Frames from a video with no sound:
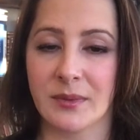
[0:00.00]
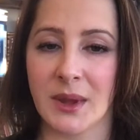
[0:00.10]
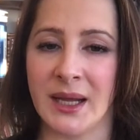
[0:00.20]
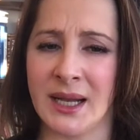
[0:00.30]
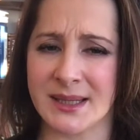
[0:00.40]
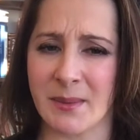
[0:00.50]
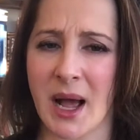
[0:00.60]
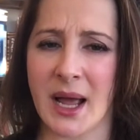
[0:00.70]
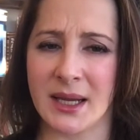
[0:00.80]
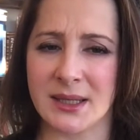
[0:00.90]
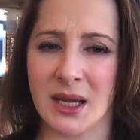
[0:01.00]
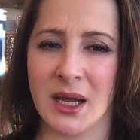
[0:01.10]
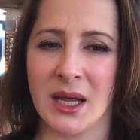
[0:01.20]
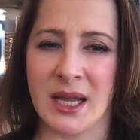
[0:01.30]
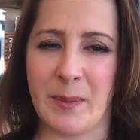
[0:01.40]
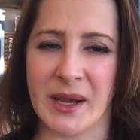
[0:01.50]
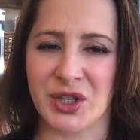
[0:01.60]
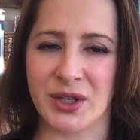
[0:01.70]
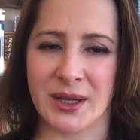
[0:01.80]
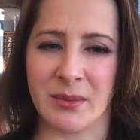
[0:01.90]
In his mind, he
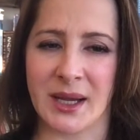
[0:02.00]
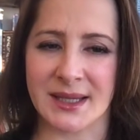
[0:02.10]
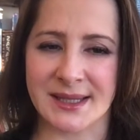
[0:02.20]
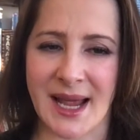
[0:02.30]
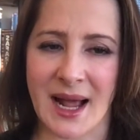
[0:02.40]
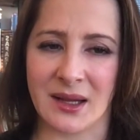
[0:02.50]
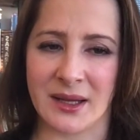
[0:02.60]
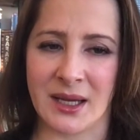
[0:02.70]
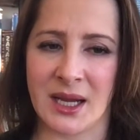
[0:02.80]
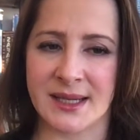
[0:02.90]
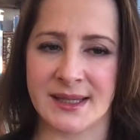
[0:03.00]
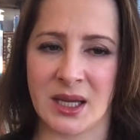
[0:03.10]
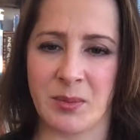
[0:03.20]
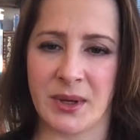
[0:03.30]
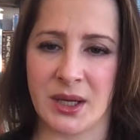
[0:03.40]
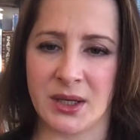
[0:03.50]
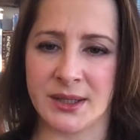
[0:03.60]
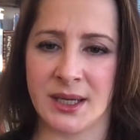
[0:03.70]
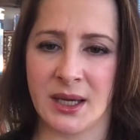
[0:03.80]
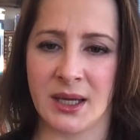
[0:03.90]
pictured them exactly as they
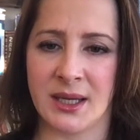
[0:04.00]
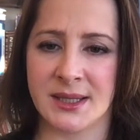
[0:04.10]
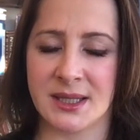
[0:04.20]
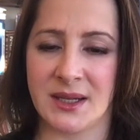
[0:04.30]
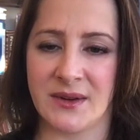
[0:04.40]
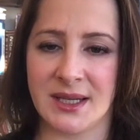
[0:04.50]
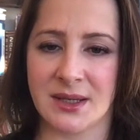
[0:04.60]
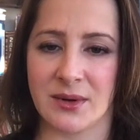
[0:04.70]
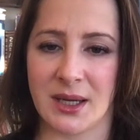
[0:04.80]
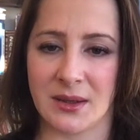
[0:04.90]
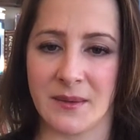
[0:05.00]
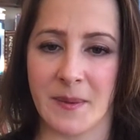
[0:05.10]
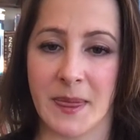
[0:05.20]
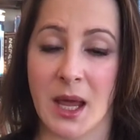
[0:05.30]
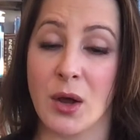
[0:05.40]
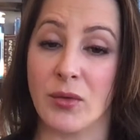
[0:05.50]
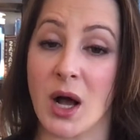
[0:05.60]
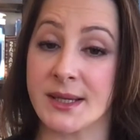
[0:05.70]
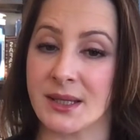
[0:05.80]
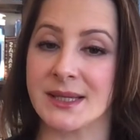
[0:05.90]
appeared on his TV screen,
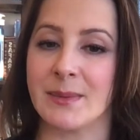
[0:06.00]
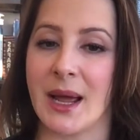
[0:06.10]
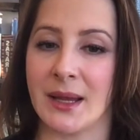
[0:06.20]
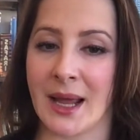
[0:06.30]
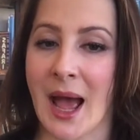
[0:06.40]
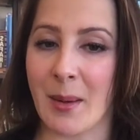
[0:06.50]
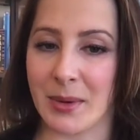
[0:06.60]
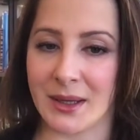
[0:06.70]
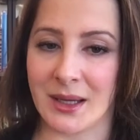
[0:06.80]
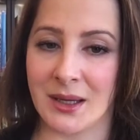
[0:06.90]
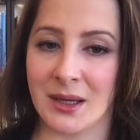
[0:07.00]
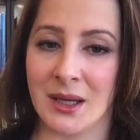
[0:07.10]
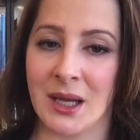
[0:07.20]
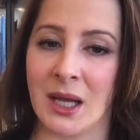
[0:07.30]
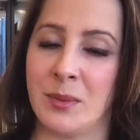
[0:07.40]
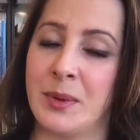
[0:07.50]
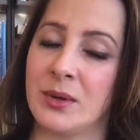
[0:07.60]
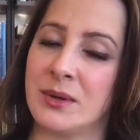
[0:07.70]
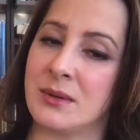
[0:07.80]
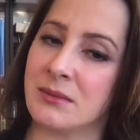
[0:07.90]
Rossel smiling happily, and
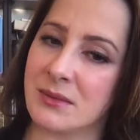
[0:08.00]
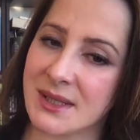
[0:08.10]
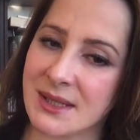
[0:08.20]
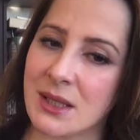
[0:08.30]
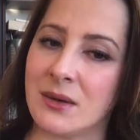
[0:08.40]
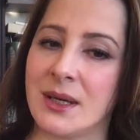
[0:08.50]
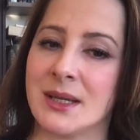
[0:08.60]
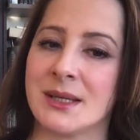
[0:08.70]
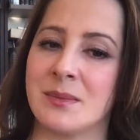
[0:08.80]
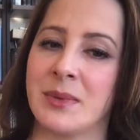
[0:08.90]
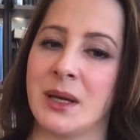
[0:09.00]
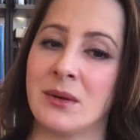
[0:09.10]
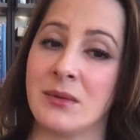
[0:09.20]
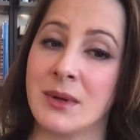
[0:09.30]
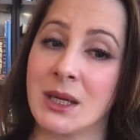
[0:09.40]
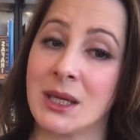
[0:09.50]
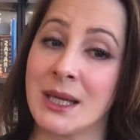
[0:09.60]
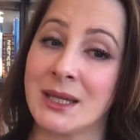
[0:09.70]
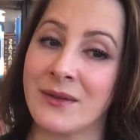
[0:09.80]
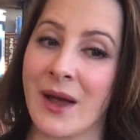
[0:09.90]
Putin serious but with a
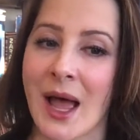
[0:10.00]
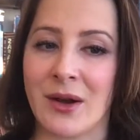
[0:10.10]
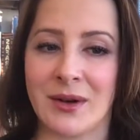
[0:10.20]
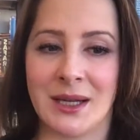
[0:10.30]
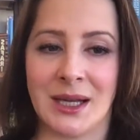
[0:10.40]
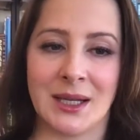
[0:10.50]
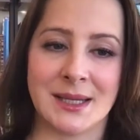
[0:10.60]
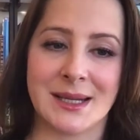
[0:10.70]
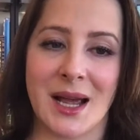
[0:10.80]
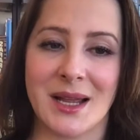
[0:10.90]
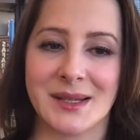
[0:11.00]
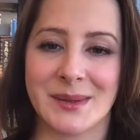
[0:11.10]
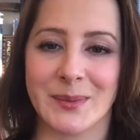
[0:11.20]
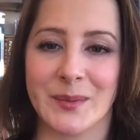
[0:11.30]
glint of irony in his eyes.